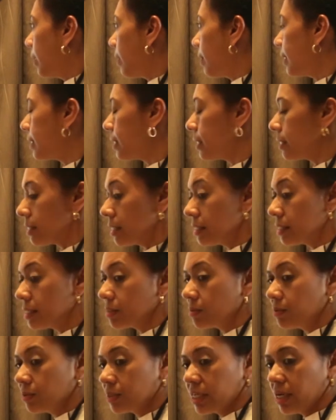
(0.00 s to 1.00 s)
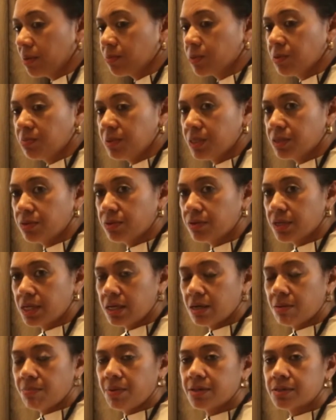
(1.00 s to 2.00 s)
This is a good time to be
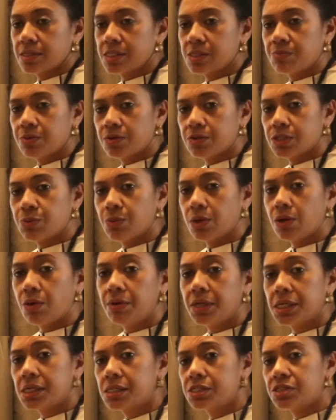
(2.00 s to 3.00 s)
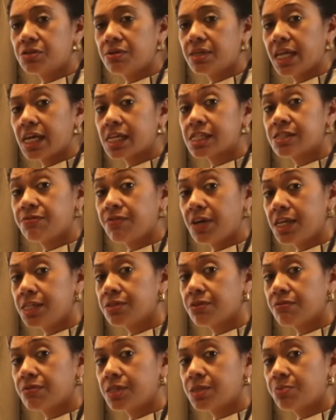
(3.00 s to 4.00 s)
talking about this because we're going into the next
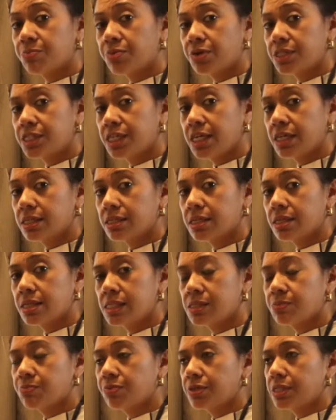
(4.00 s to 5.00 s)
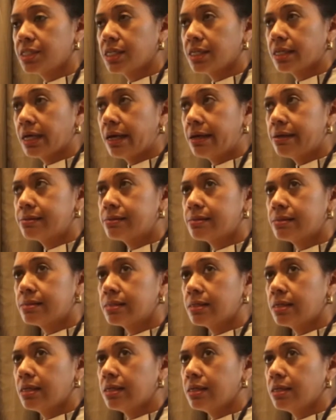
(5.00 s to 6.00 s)
phase of this project. This project ends
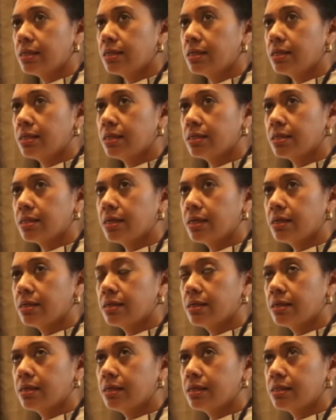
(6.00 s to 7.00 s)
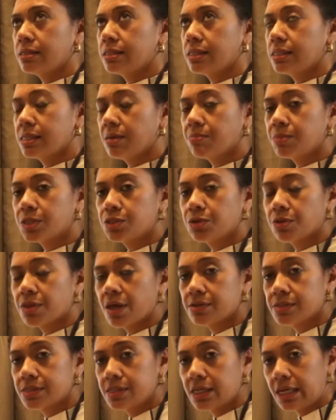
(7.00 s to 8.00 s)
in December
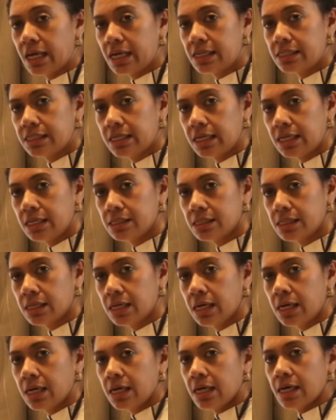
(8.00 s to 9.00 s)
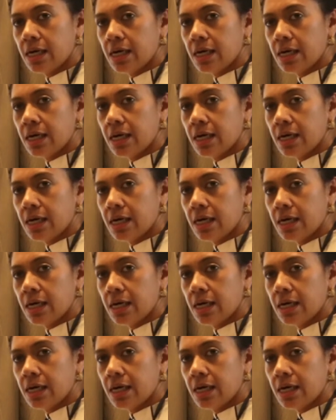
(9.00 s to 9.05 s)
2018.